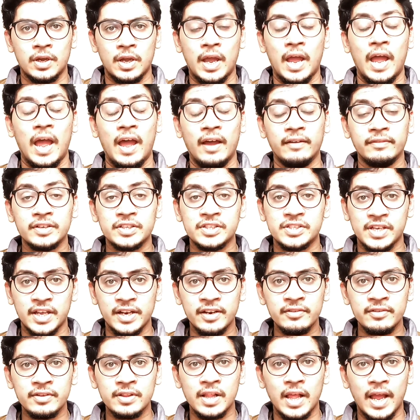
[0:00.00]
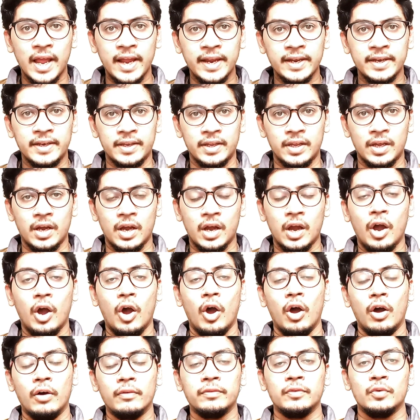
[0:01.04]
have a general idea
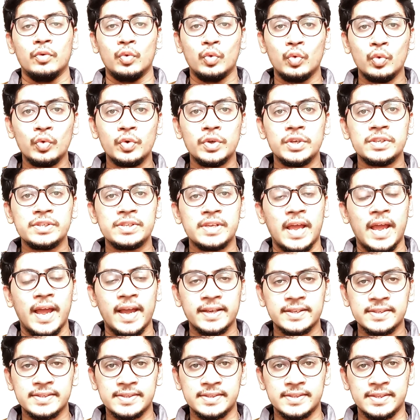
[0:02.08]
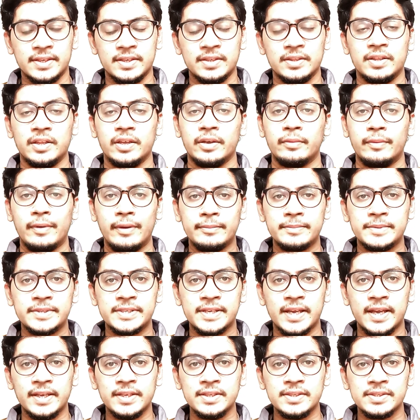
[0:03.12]
of who is accessing their
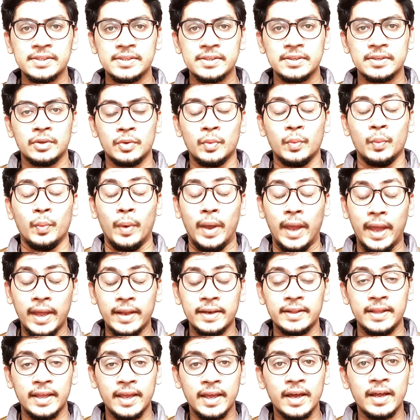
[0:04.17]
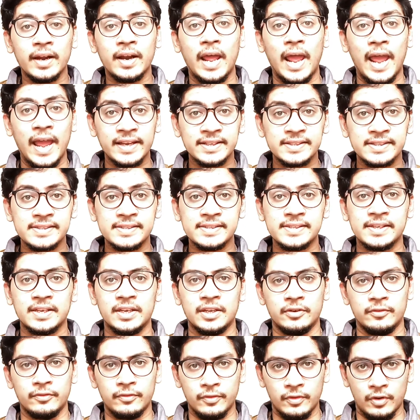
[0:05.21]
websites, where they are accessing
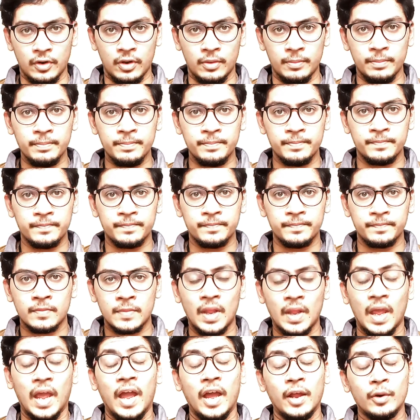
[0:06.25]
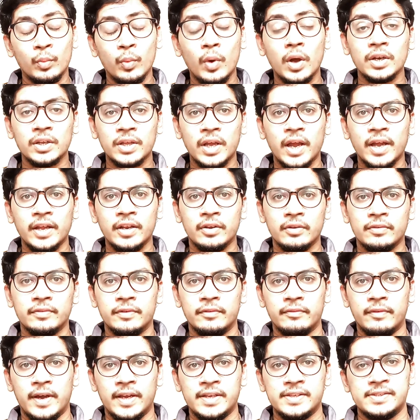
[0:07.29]
it from, and what kind of
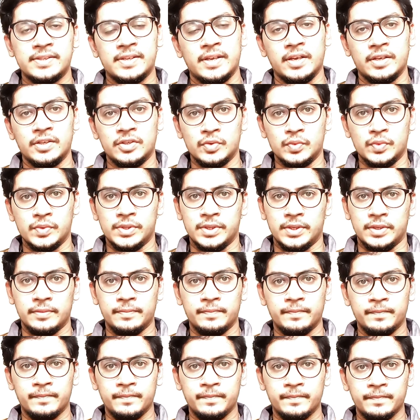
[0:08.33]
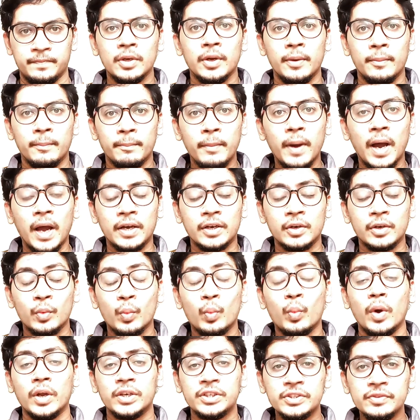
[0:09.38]
device they are using. But
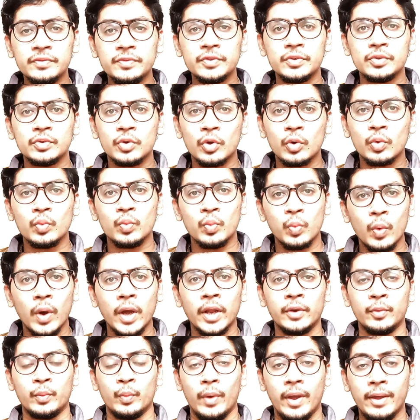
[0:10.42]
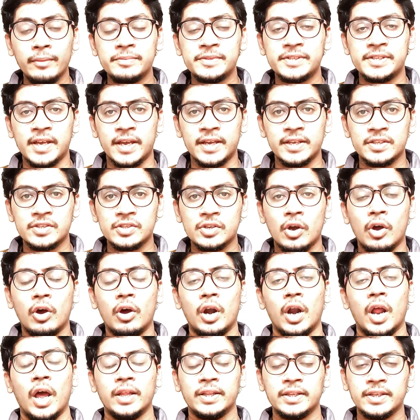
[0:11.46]
what if you don't want websites or
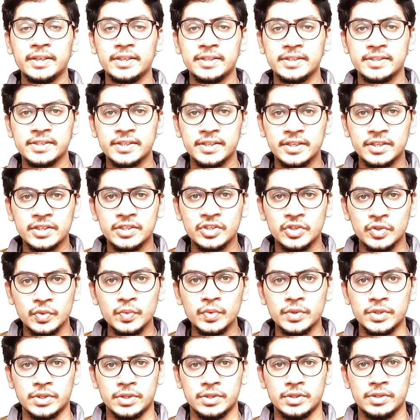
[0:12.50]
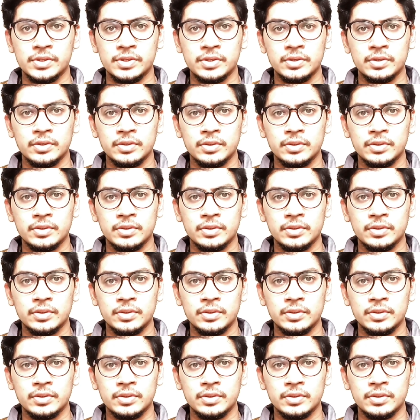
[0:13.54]
other internet users